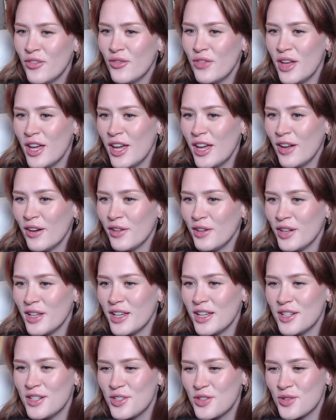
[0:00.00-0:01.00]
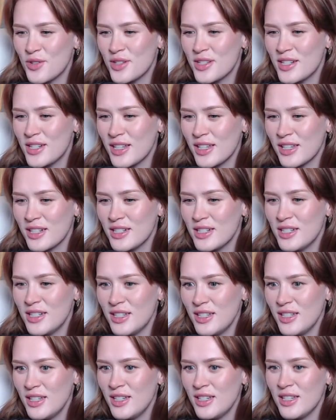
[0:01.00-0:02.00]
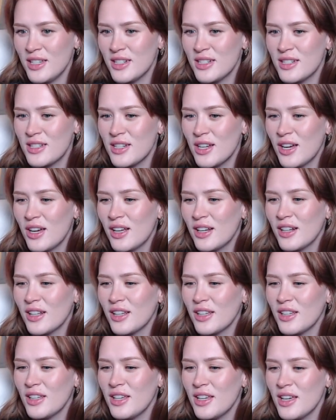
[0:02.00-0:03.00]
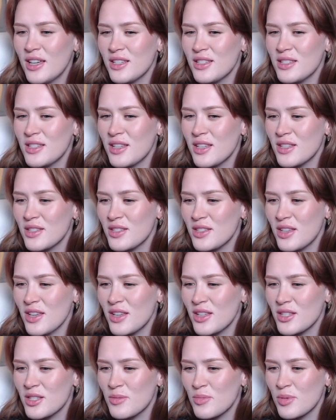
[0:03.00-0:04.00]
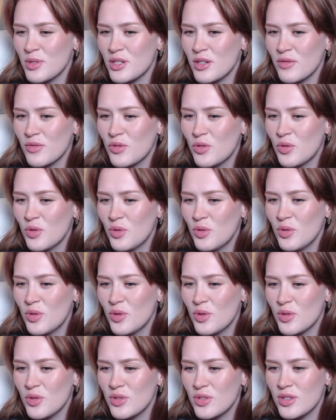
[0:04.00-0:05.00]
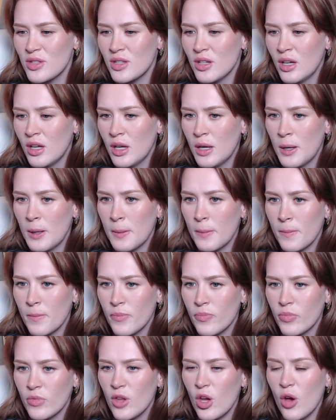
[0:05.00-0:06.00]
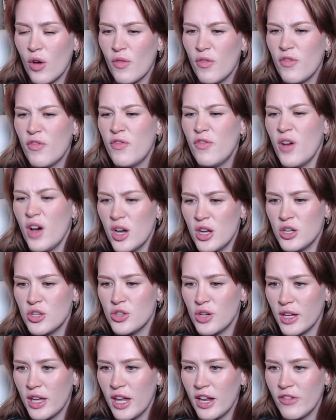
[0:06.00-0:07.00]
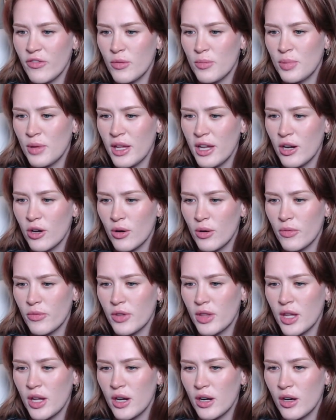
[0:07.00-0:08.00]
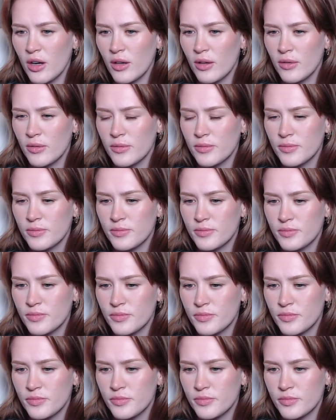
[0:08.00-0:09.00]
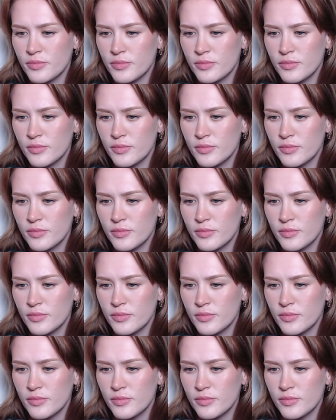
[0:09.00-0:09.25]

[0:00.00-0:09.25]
Very interesting indeed, darling. Yes, yes, yes, but of course. Oh, fudge. I can't even play her over there that